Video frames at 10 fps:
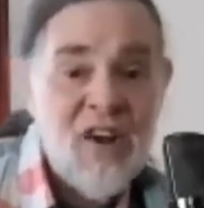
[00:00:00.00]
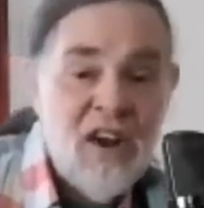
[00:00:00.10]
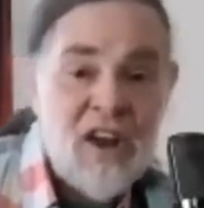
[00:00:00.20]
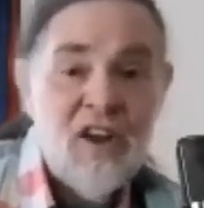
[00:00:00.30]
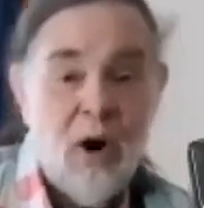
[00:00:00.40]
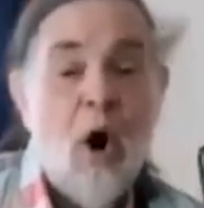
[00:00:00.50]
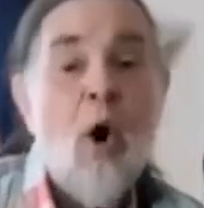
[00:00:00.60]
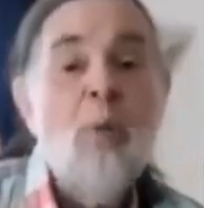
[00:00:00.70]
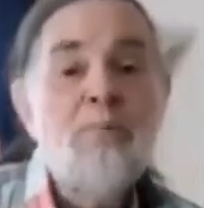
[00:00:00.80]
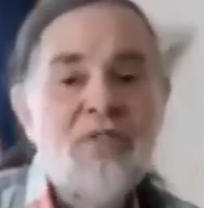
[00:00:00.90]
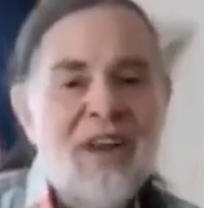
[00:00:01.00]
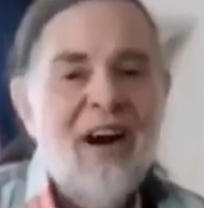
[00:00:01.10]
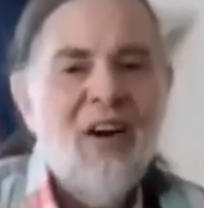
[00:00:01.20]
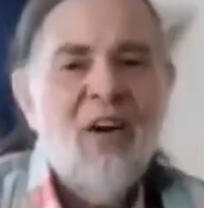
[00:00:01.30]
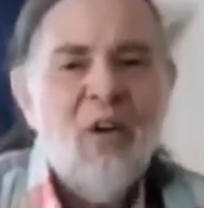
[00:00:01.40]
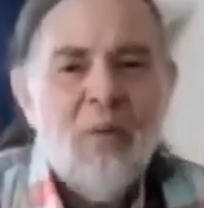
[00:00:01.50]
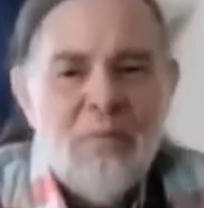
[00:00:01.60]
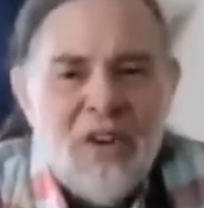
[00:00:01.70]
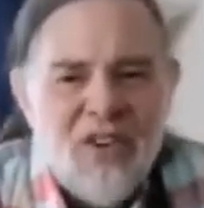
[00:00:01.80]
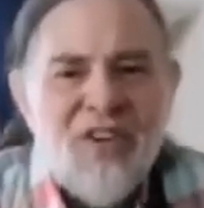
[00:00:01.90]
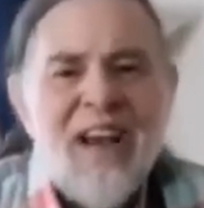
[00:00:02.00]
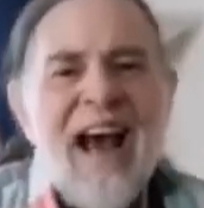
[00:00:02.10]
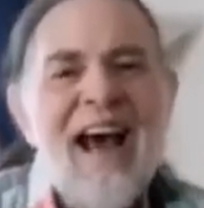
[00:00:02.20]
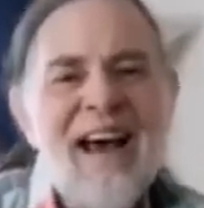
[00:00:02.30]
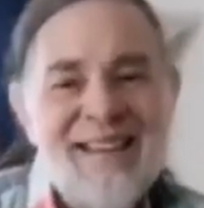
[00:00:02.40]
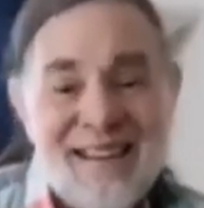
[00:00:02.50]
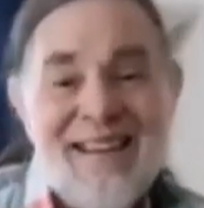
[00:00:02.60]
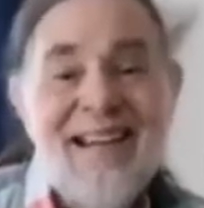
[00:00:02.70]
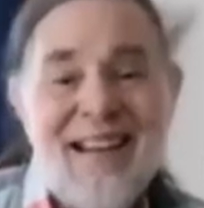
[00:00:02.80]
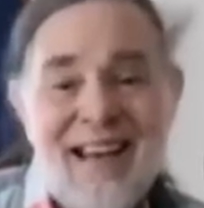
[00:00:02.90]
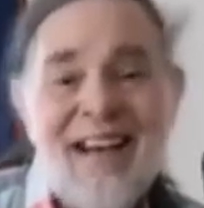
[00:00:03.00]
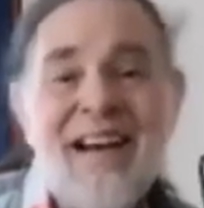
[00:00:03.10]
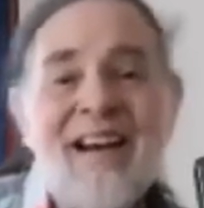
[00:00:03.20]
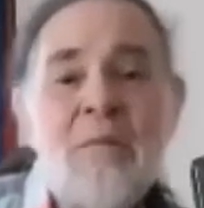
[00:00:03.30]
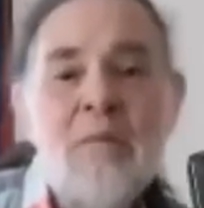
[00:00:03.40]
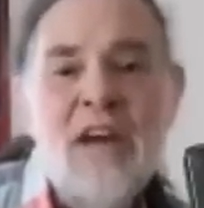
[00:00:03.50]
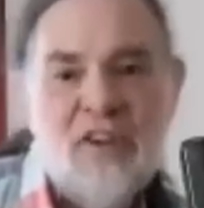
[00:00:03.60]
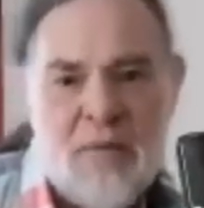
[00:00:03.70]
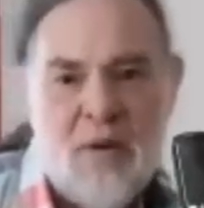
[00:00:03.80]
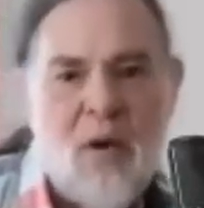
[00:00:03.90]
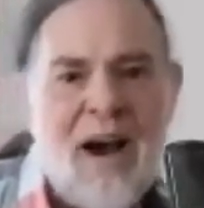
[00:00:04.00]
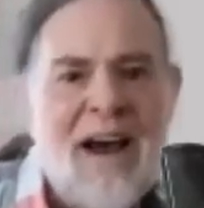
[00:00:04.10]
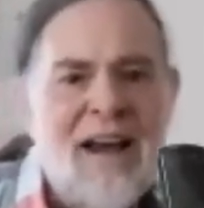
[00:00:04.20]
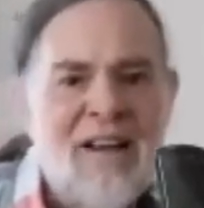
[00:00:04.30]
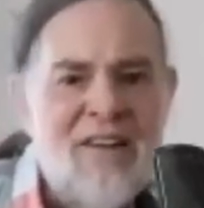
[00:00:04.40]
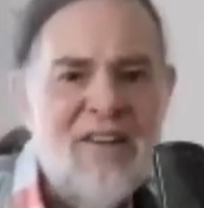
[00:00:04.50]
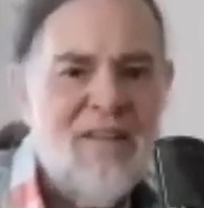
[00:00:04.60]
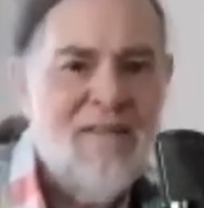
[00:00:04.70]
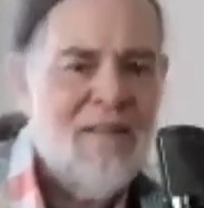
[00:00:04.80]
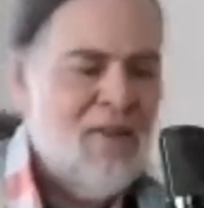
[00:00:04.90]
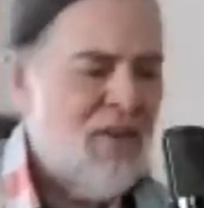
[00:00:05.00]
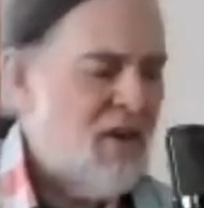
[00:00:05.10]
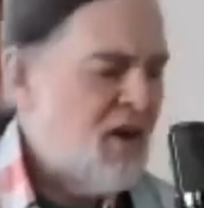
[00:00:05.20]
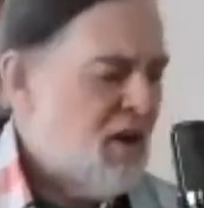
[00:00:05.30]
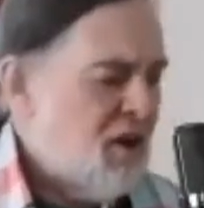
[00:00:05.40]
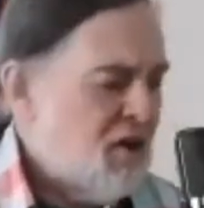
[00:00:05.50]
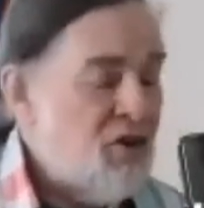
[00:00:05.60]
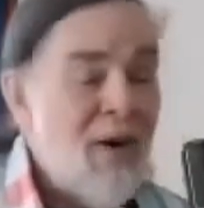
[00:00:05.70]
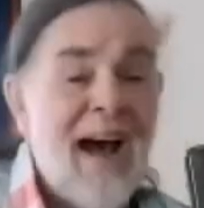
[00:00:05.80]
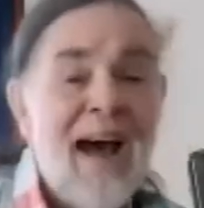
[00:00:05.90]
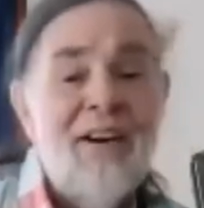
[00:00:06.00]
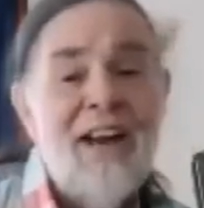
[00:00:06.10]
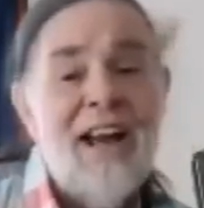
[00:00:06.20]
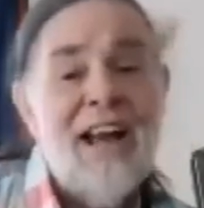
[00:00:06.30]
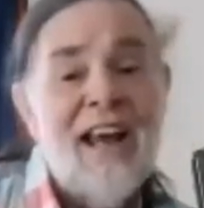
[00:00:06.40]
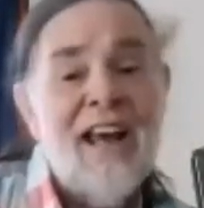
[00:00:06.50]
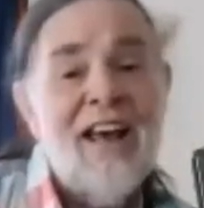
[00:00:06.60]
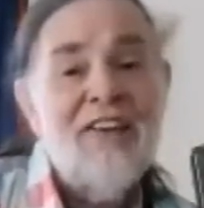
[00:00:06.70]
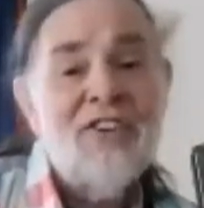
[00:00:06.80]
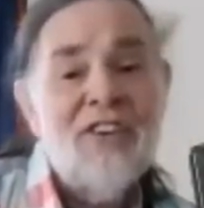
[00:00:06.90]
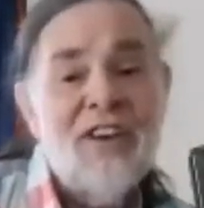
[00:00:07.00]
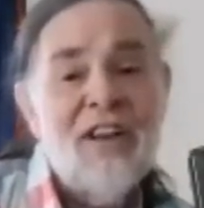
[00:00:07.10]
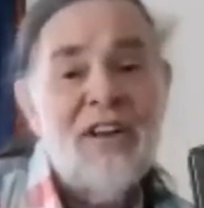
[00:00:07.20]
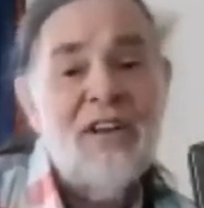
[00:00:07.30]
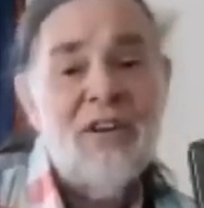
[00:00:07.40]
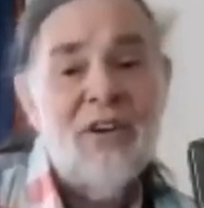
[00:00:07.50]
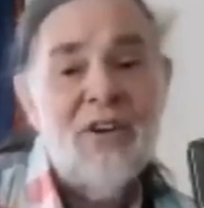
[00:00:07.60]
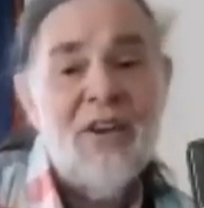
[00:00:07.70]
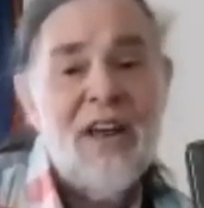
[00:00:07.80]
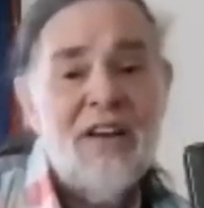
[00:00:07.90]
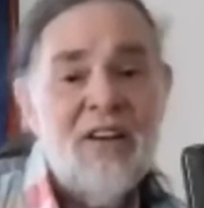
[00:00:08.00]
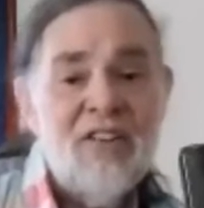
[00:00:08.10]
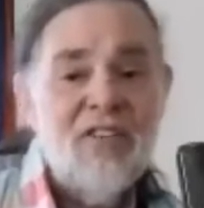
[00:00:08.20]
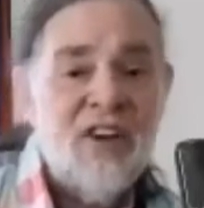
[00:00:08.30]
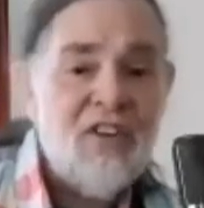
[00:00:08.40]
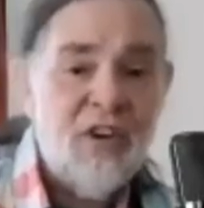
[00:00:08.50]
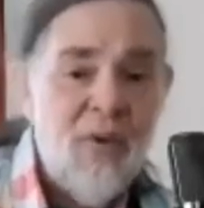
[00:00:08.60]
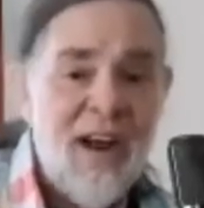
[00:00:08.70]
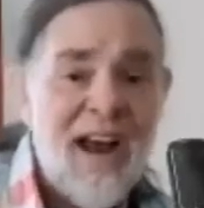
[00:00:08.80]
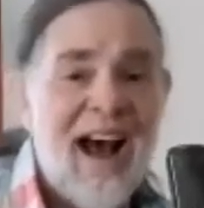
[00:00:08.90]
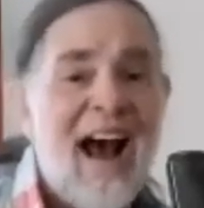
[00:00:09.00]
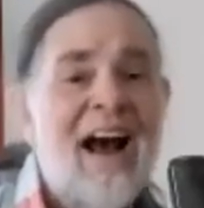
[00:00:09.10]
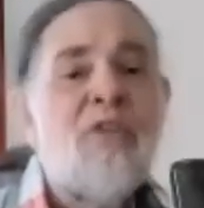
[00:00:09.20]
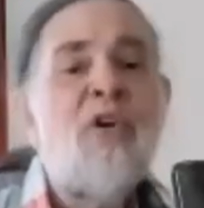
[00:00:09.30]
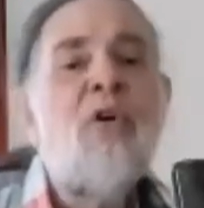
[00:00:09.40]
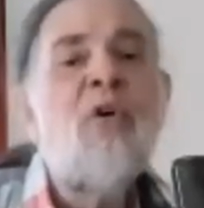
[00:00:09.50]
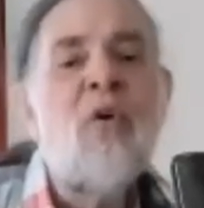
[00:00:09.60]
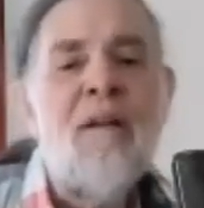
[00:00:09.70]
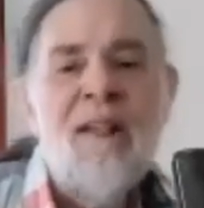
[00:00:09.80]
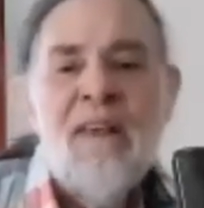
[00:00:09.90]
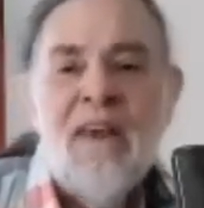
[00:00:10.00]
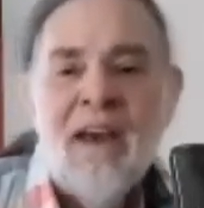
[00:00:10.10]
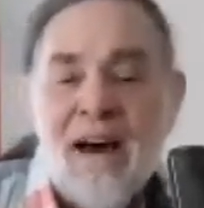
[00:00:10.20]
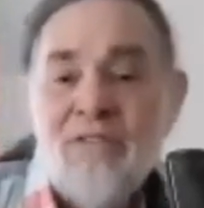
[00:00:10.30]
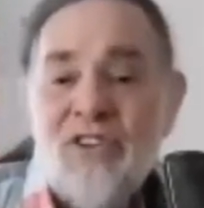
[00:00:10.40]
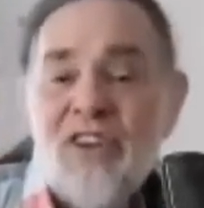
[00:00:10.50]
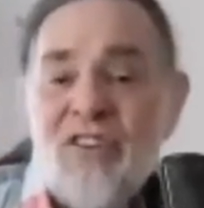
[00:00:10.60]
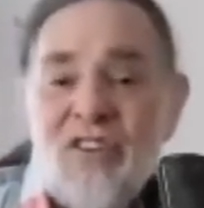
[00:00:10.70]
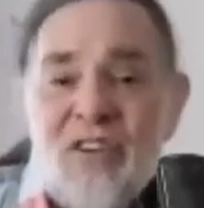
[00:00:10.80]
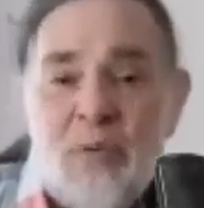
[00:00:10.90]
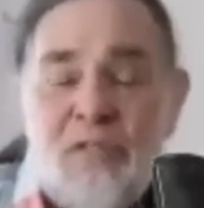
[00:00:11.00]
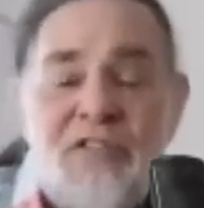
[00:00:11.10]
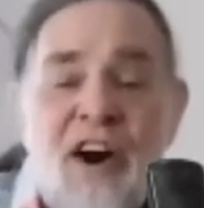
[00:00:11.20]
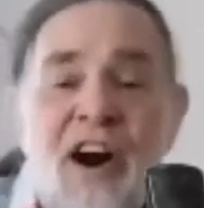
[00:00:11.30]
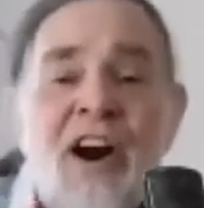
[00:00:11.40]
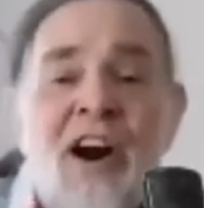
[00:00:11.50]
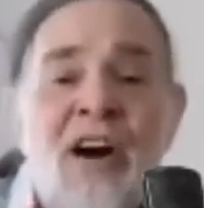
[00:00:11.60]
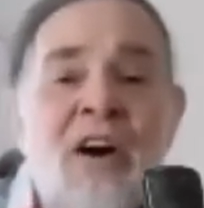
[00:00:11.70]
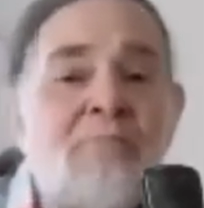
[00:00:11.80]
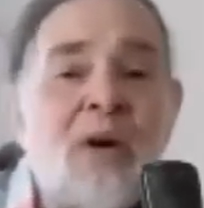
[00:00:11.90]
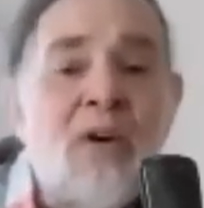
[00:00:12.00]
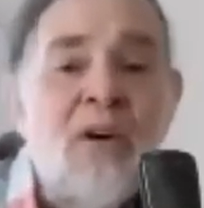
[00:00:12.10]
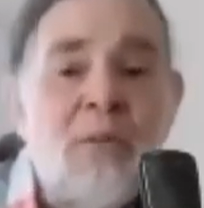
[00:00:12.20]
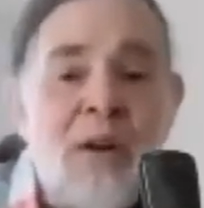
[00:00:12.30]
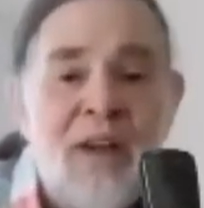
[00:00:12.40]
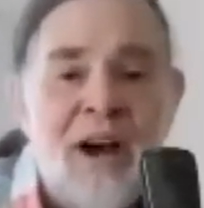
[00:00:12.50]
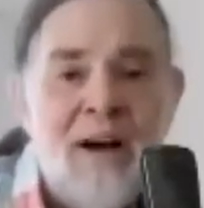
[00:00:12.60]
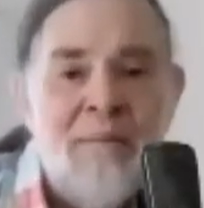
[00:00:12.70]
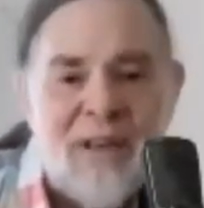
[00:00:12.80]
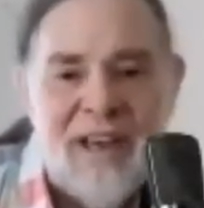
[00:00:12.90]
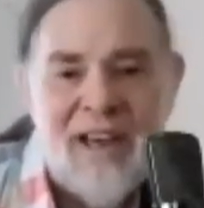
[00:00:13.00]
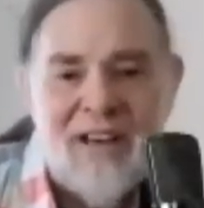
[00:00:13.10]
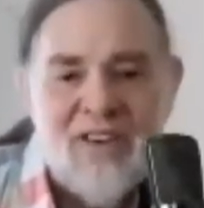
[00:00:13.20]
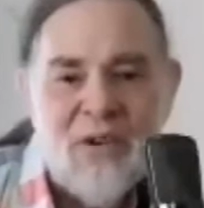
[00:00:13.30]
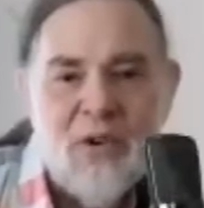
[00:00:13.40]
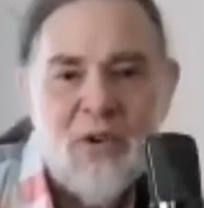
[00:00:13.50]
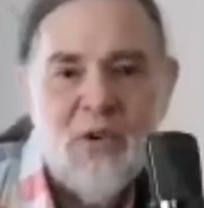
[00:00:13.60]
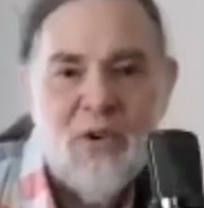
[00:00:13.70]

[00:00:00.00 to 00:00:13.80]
in the hopes that all the misery I see there makes me wise. Do I really have to tell you that is just the way I roll? I'm just a simple farm boy with a complicated soul,